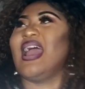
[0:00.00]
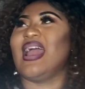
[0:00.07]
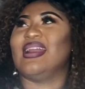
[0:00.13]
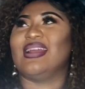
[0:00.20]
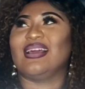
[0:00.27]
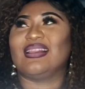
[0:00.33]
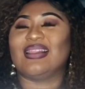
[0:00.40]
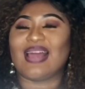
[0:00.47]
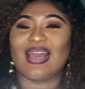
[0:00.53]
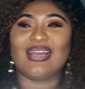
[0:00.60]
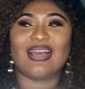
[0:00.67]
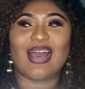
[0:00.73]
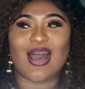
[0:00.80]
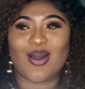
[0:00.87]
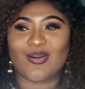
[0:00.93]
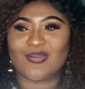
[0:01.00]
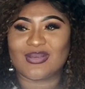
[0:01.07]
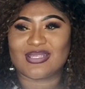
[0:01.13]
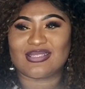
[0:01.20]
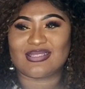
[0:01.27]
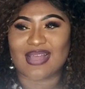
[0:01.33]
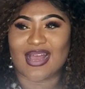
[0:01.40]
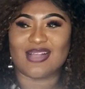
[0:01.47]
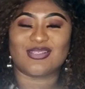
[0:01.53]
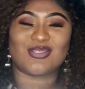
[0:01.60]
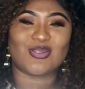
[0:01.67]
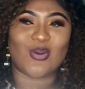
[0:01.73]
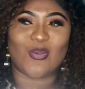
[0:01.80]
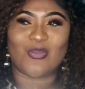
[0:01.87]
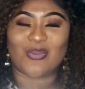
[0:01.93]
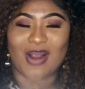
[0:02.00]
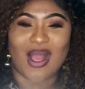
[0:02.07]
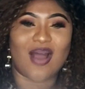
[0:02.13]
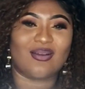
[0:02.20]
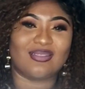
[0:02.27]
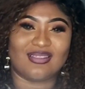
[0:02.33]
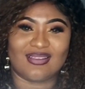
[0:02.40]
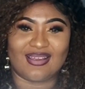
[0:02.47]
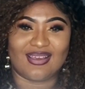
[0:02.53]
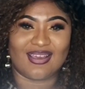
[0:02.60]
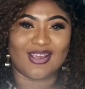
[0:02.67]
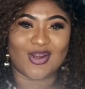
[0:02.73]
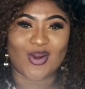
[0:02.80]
And I like how we stand so proudly